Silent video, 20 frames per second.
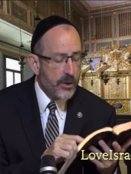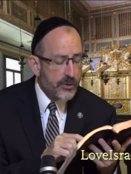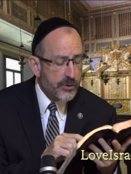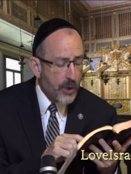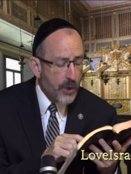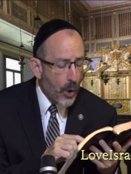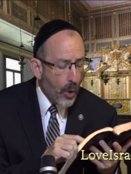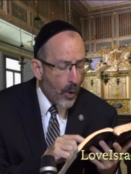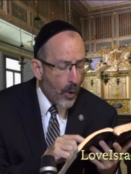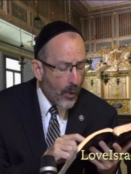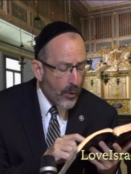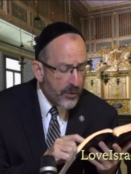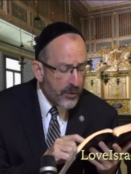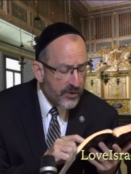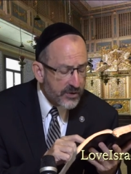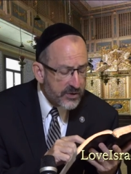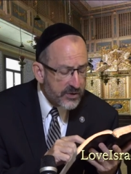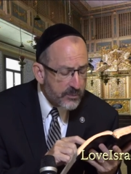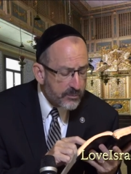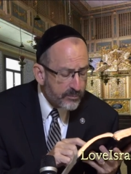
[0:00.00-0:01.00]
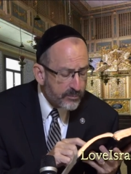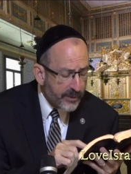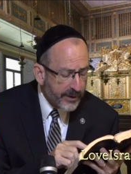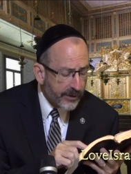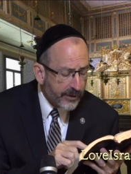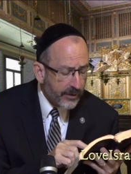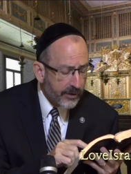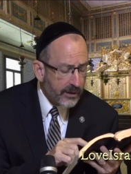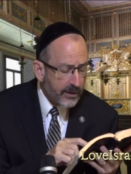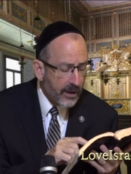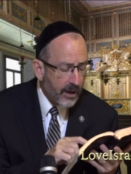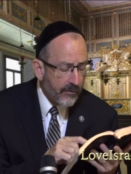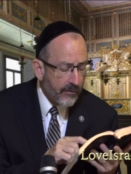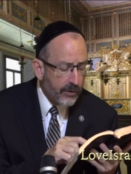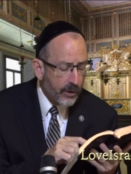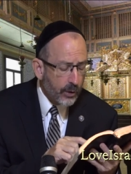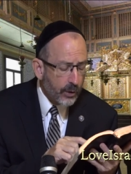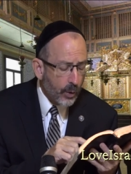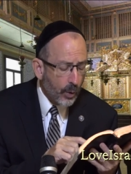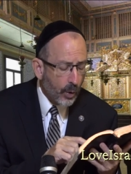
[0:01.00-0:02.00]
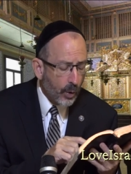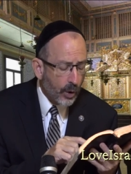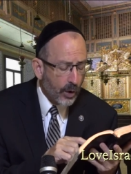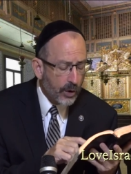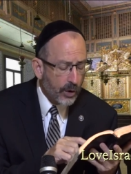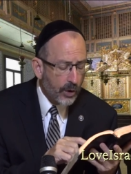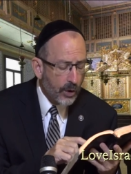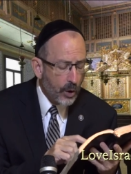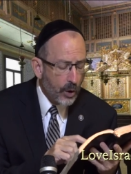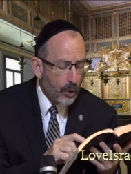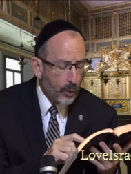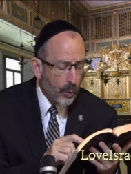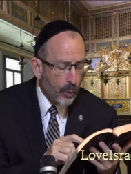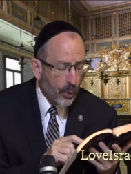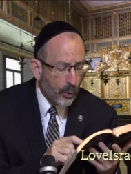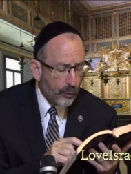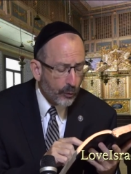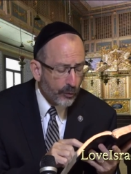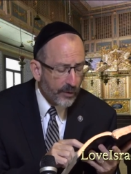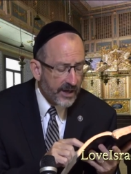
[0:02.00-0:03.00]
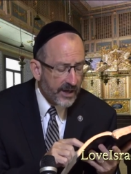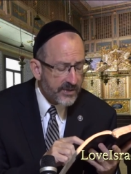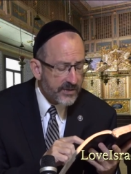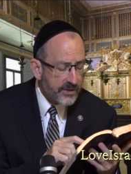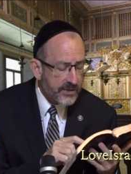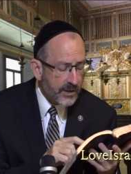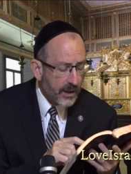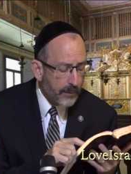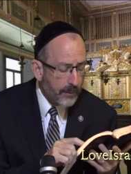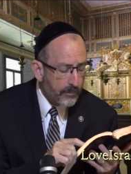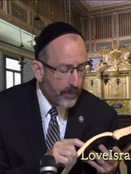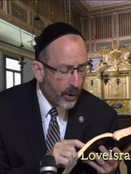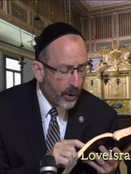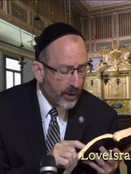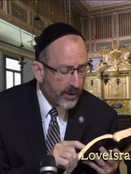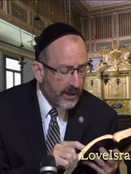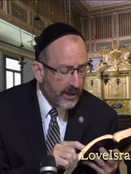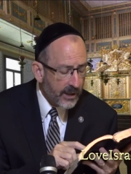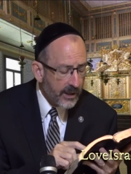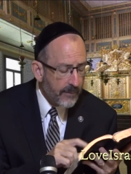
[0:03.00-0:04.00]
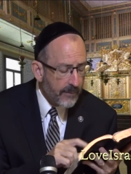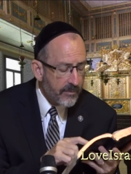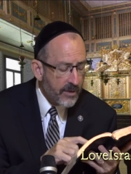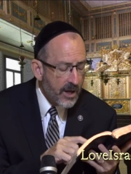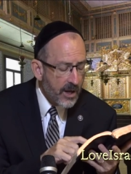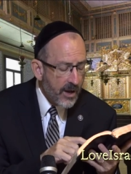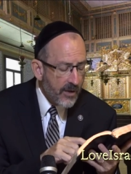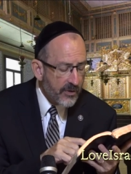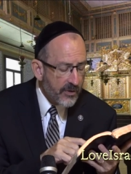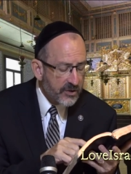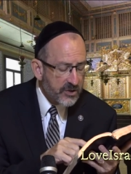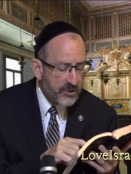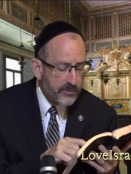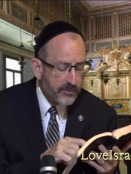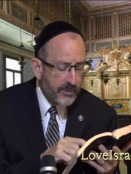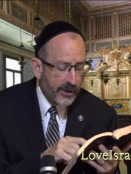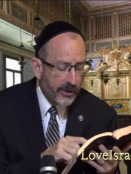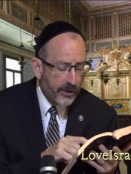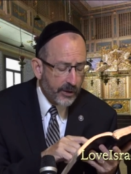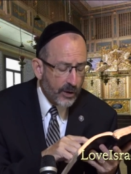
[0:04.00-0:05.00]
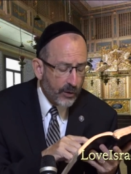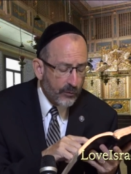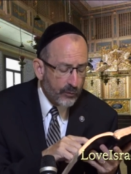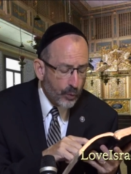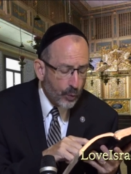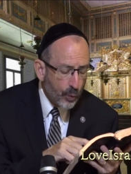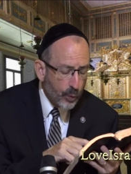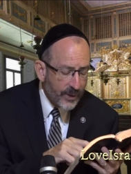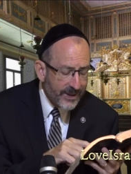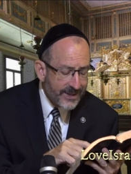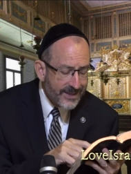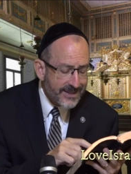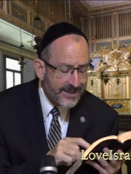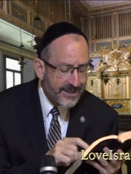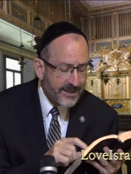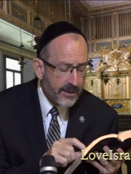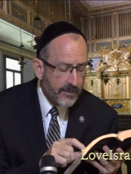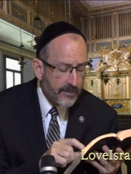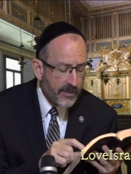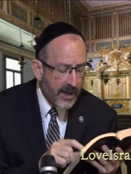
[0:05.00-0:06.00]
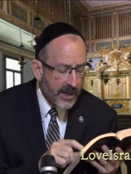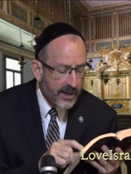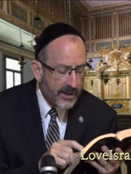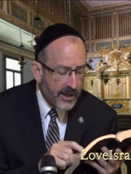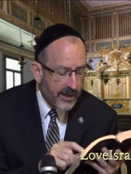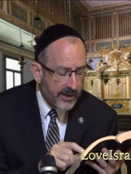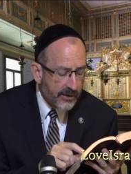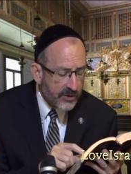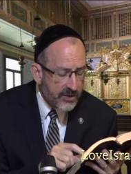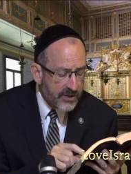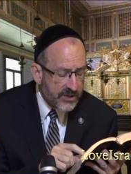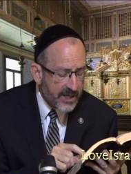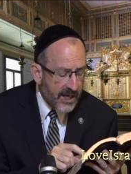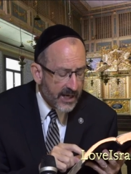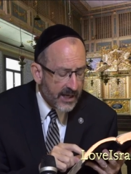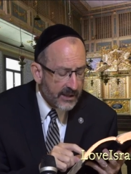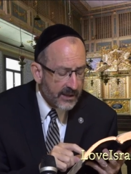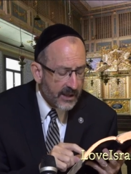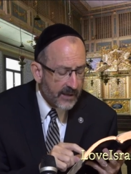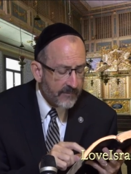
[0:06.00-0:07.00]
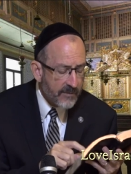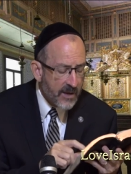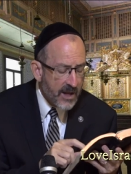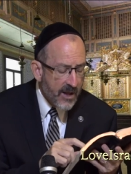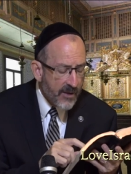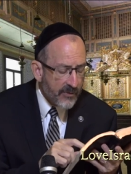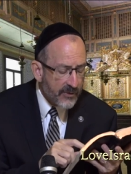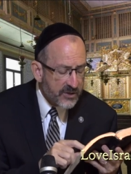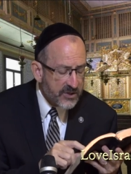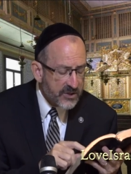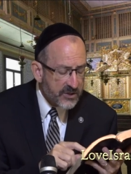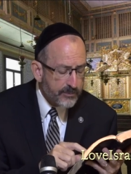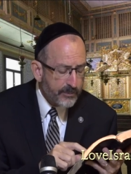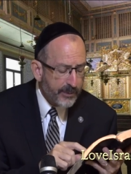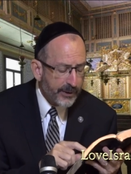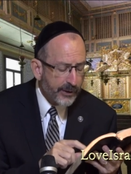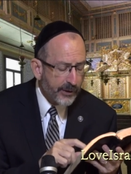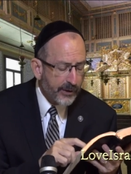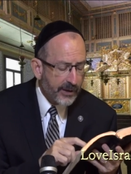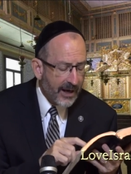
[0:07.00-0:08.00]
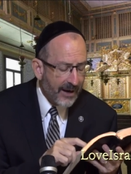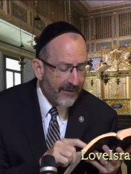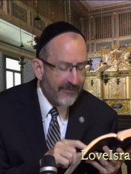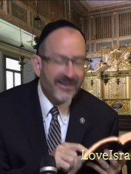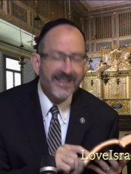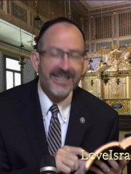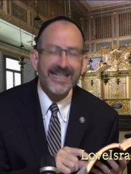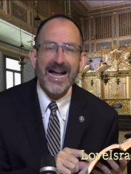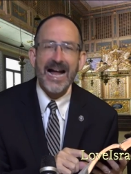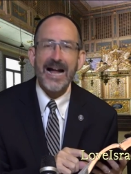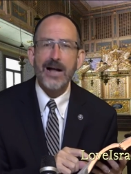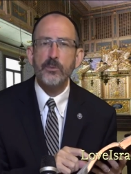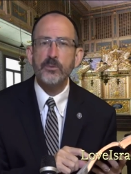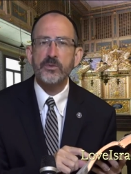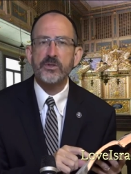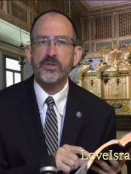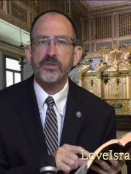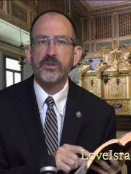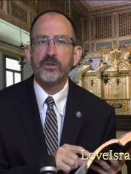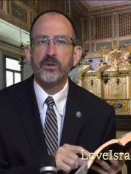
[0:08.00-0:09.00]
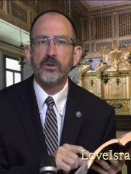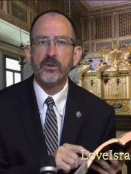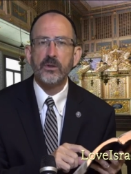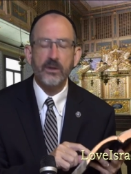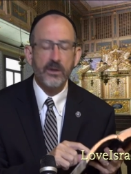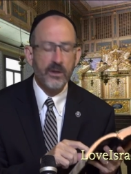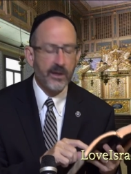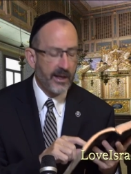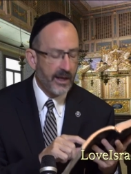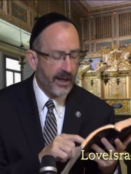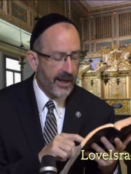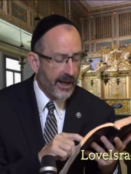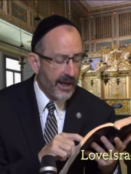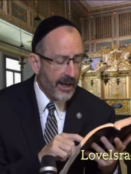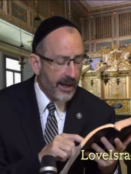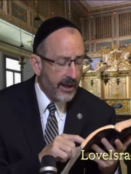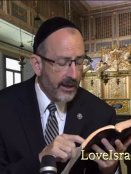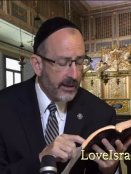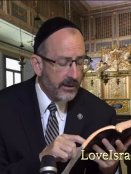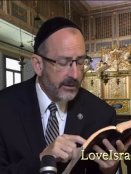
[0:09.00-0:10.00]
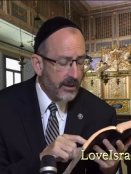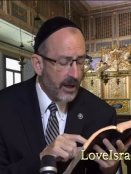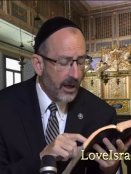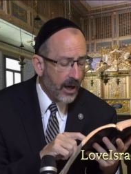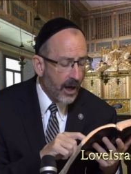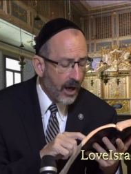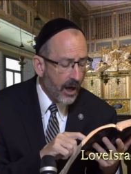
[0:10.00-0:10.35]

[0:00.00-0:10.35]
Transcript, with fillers: So the Spirit of the Lord will rest upon him the spirit of wisdom and understanding, the spirit of counsel and